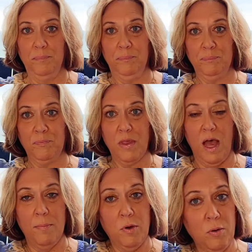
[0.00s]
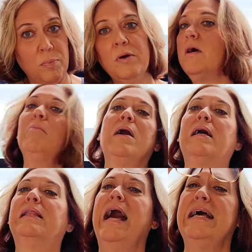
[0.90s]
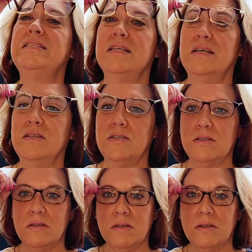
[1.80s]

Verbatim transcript: I'm gonna put on my glasses